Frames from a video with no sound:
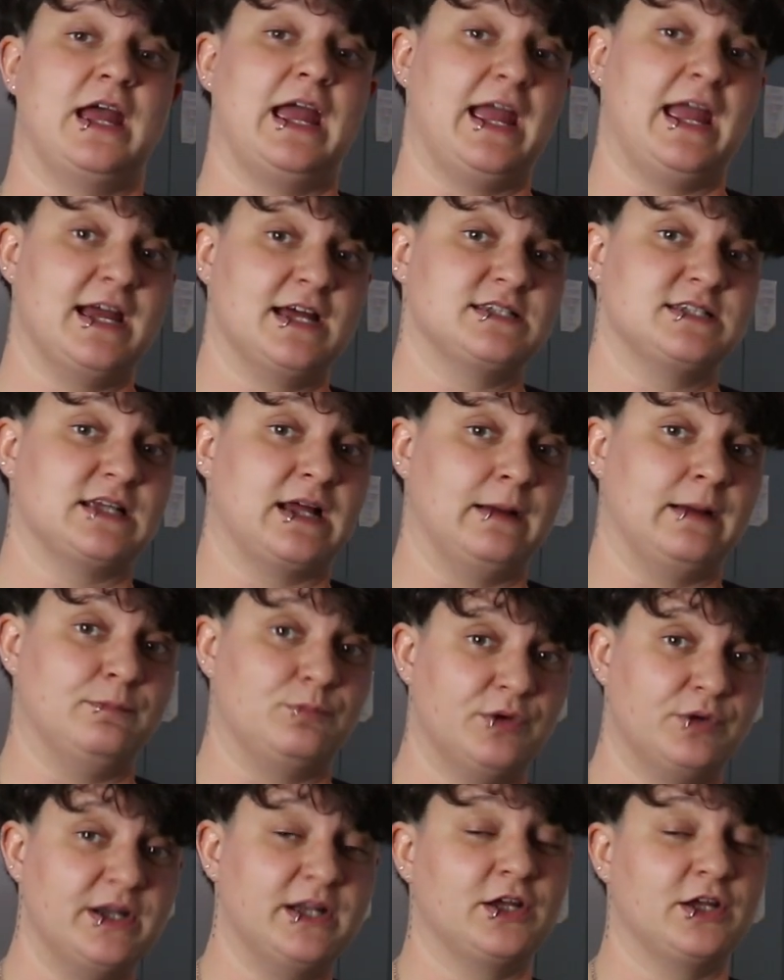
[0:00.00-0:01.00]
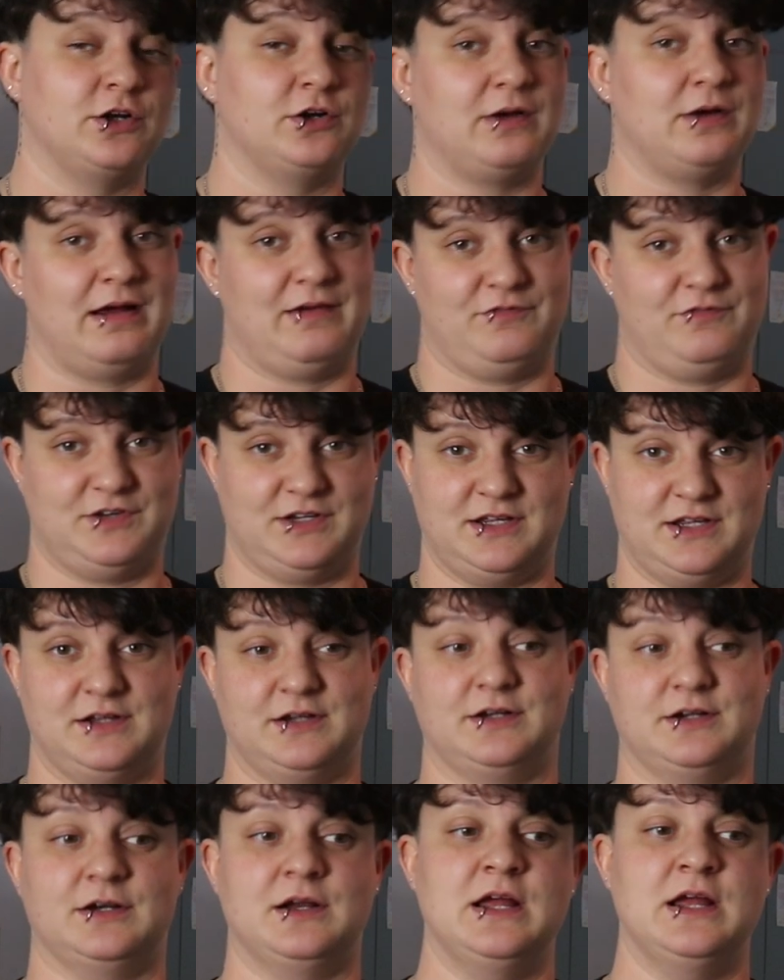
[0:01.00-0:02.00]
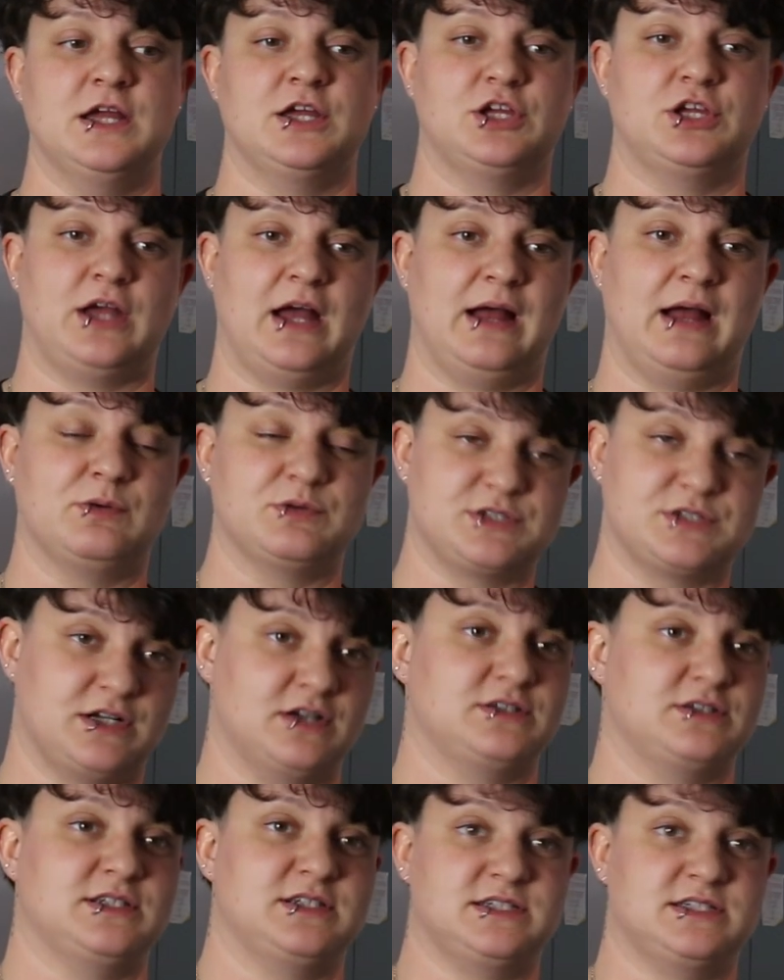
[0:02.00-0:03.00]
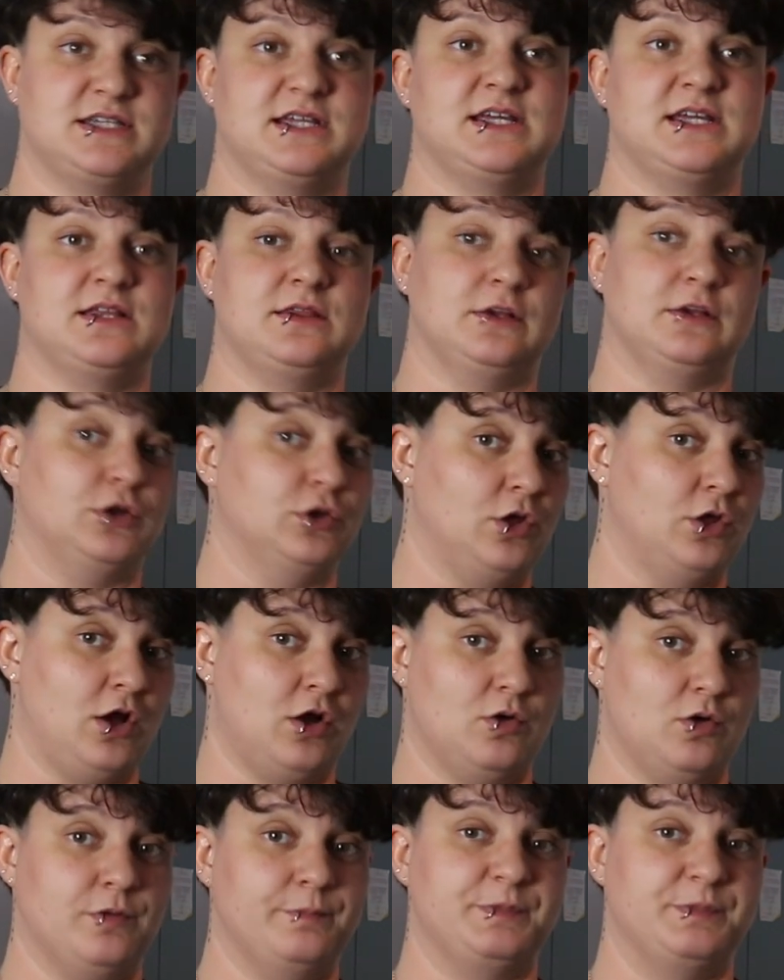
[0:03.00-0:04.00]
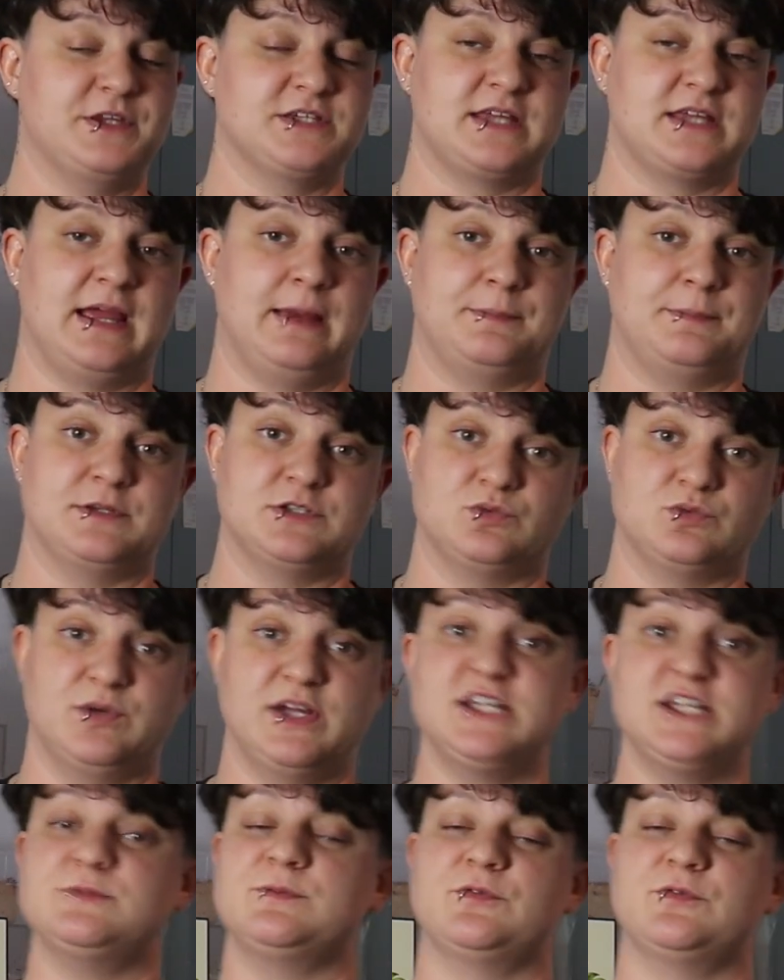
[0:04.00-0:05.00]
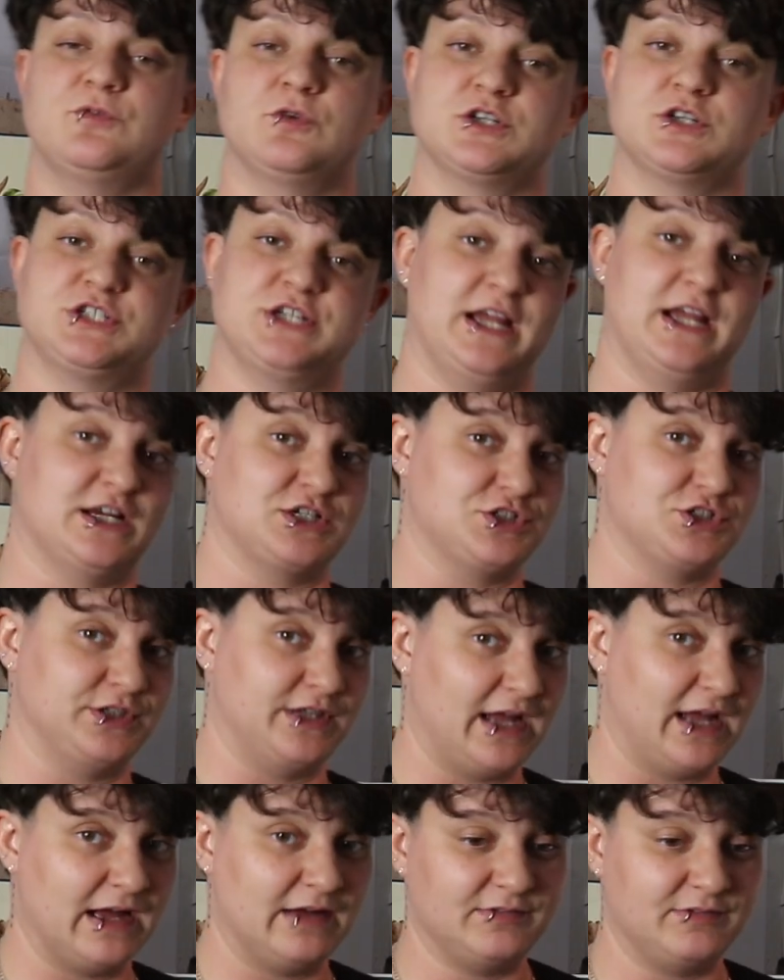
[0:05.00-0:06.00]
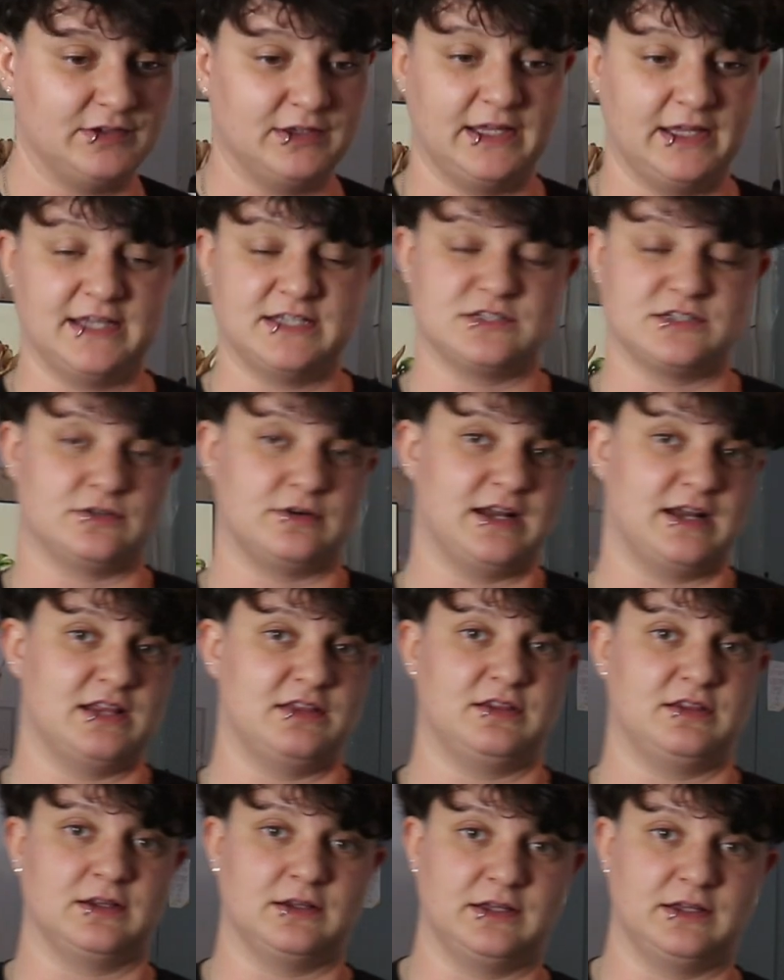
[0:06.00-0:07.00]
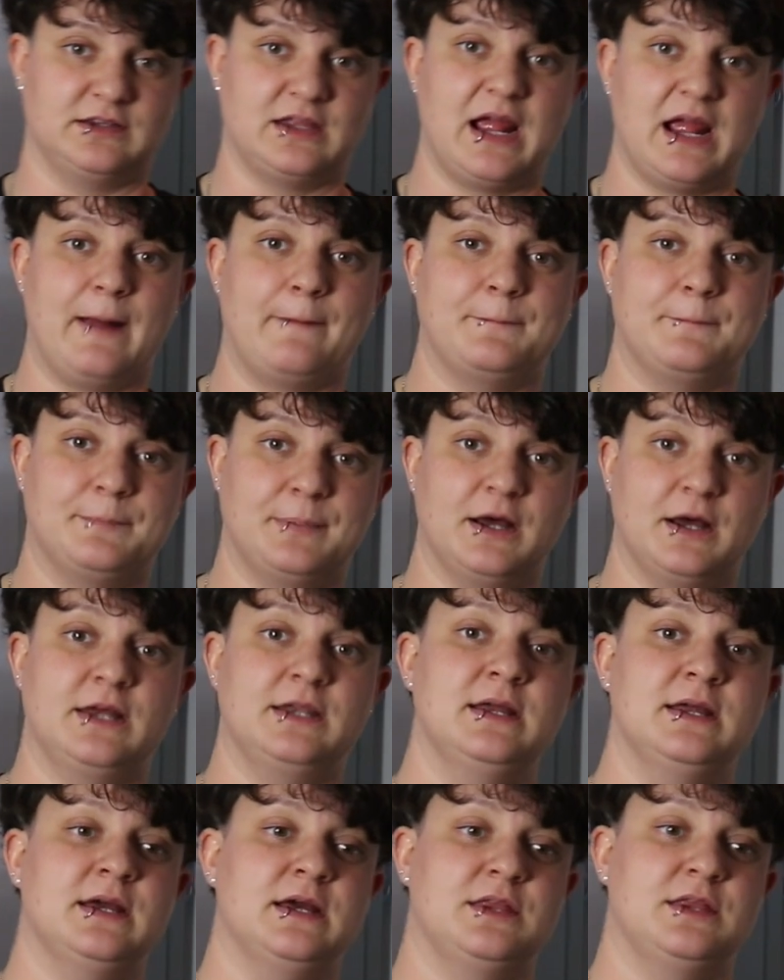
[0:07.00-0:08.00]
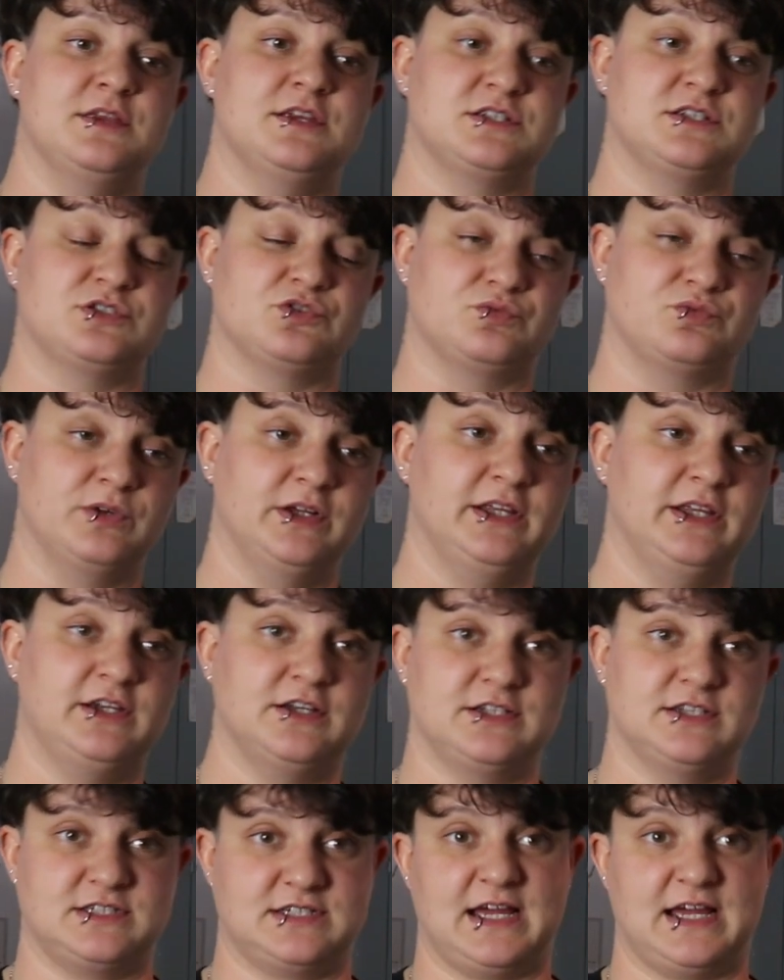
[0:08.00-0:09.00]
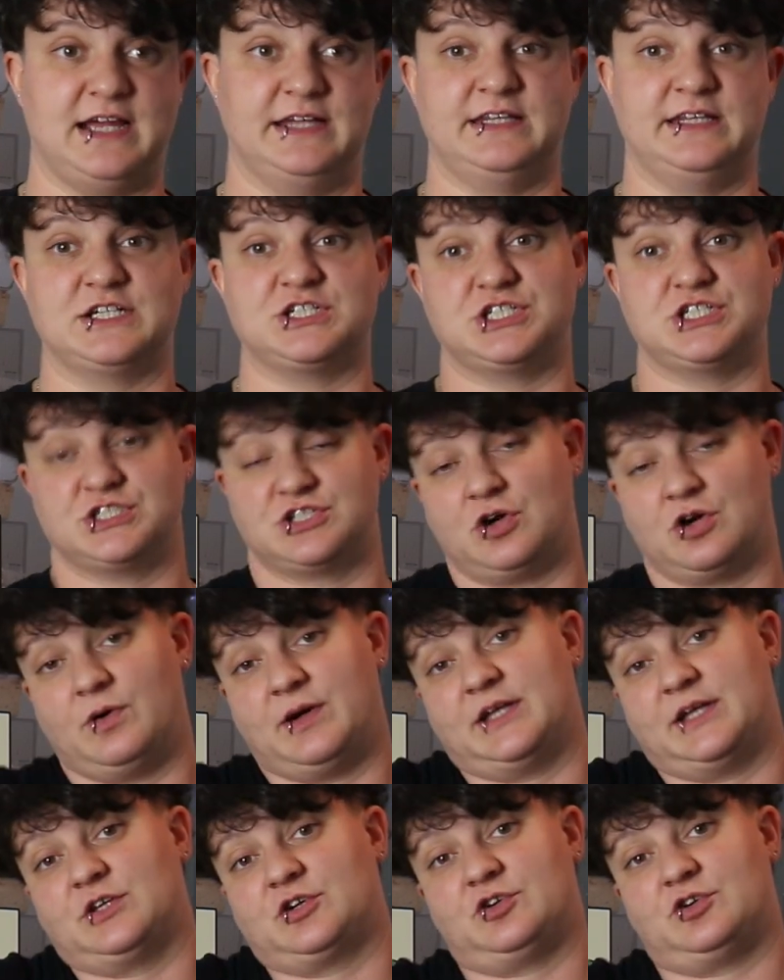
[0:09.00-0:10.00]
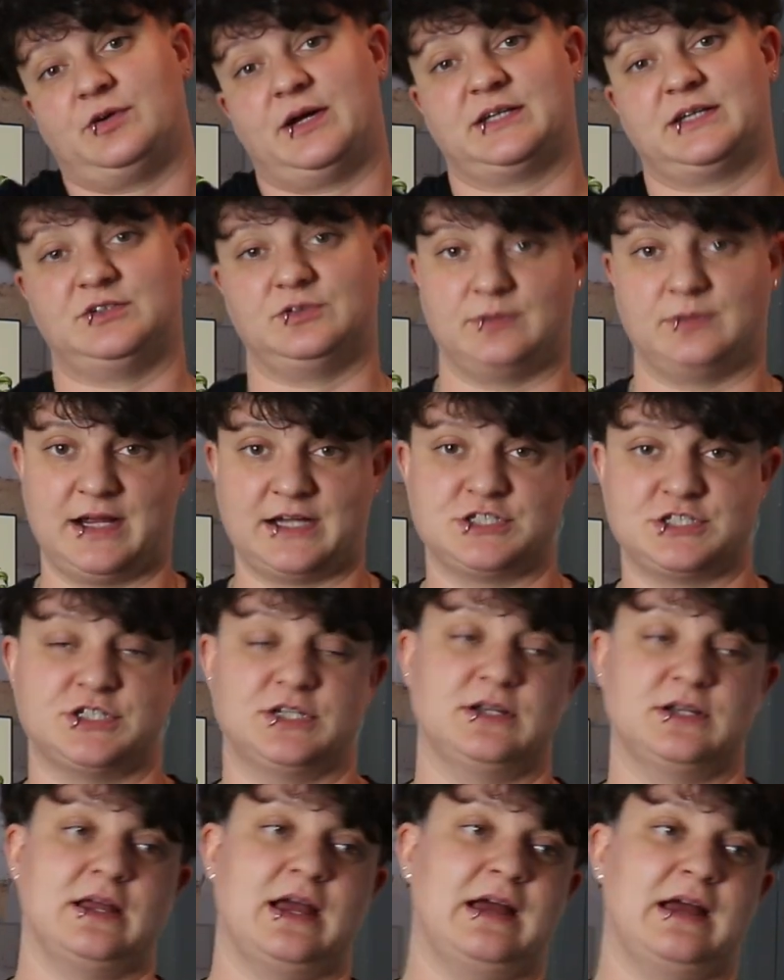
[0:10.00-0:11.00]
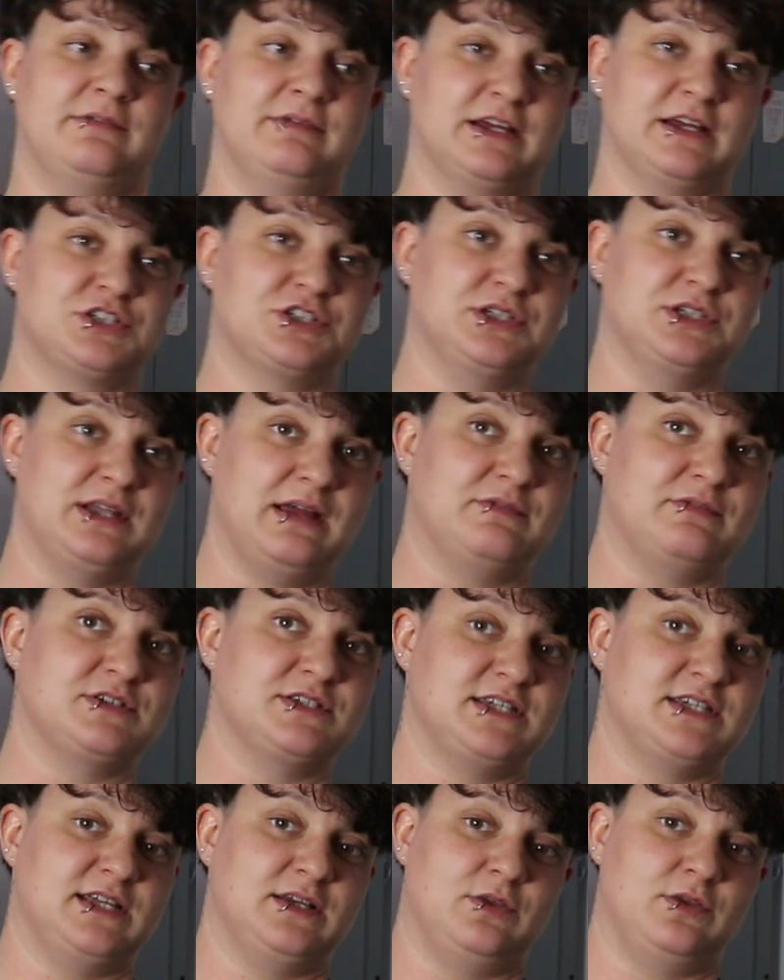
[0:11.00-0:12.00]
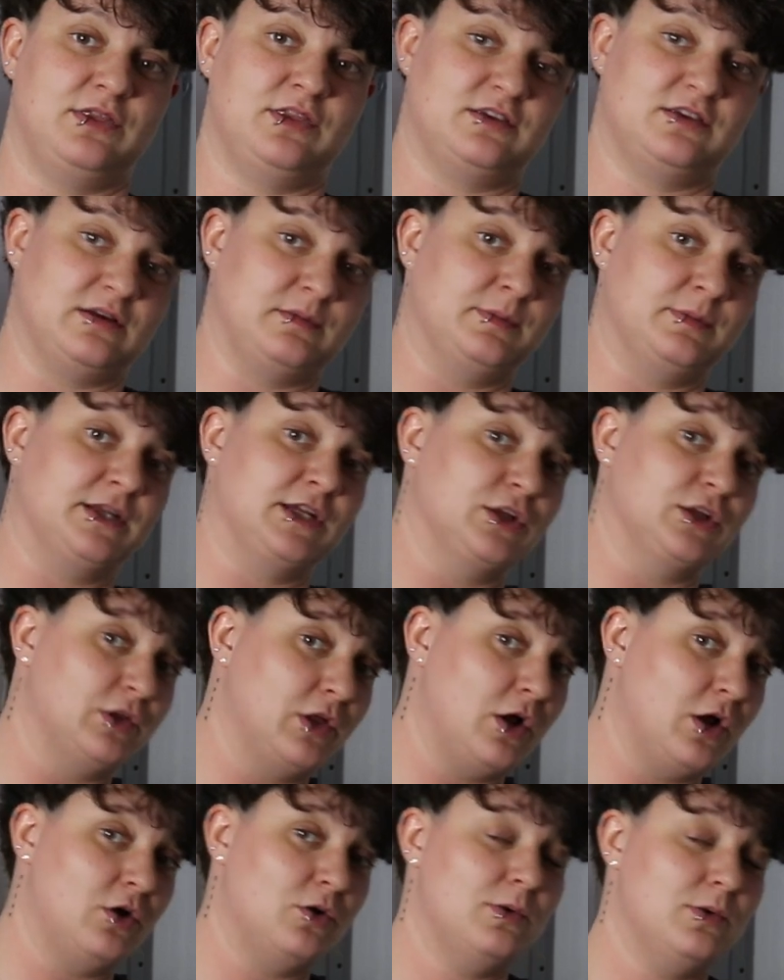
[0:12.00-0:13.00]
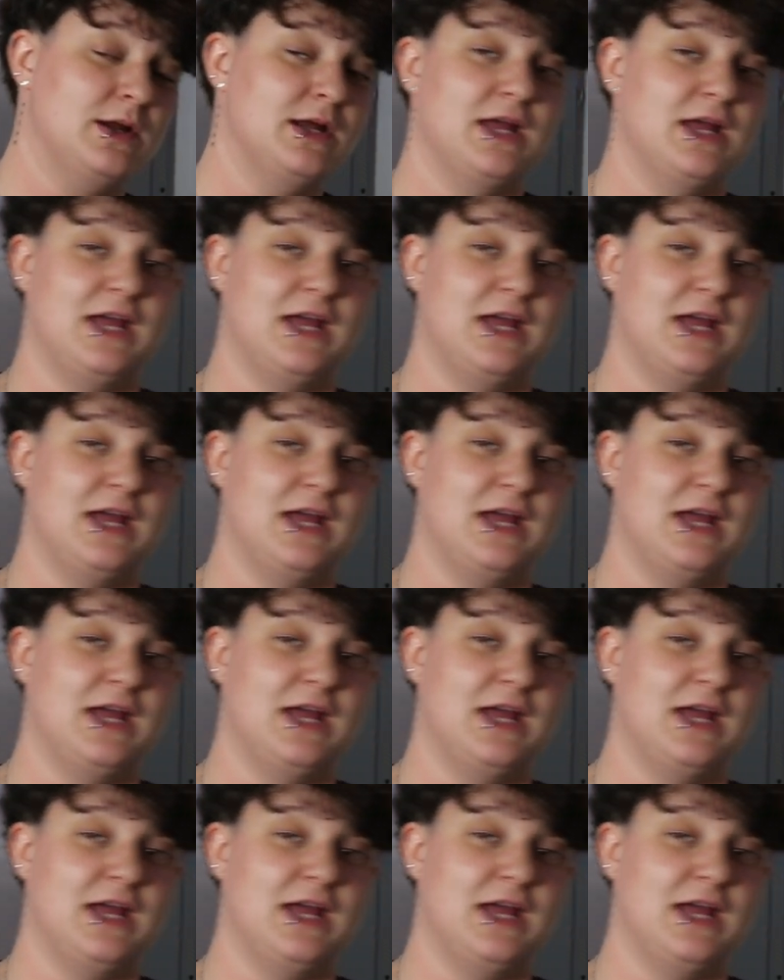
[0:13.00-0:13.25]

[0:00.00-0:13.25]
As I'm breeding her every year, I will start to see the glow. This happens weeks before she actually ovulates or anything like that, but this is a really good sign that she's going in the correct direction. I've actually never seen somebody glow